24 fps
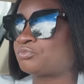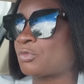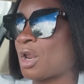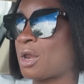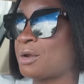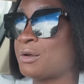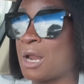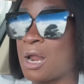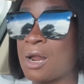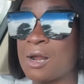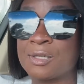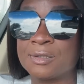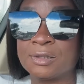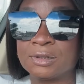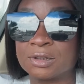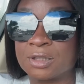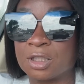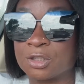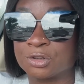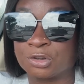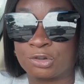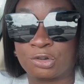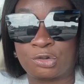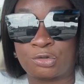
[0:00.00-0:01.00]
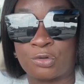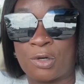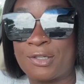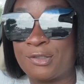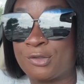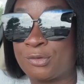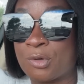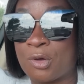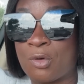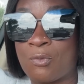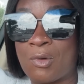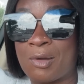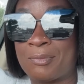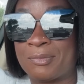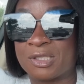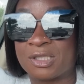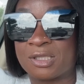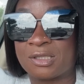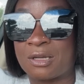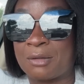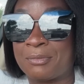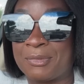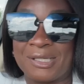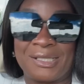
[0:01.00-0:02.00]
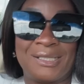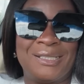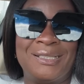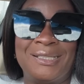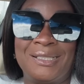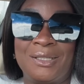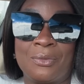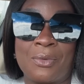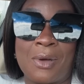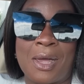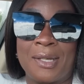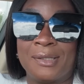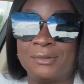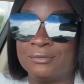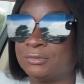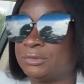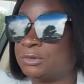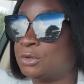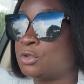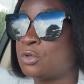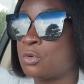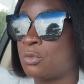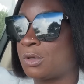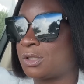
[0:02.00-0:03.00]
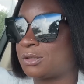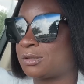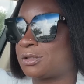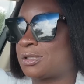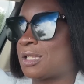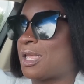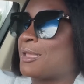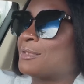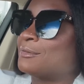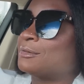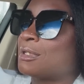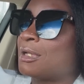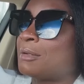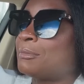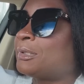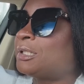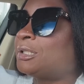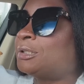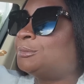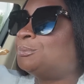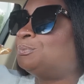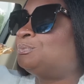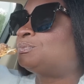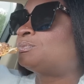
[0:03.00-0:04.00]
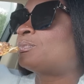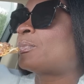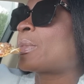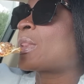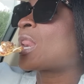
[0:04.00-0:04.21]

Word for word: I heard it goes straight to a woman's stomach anyway. Who wants that? You know what I mean?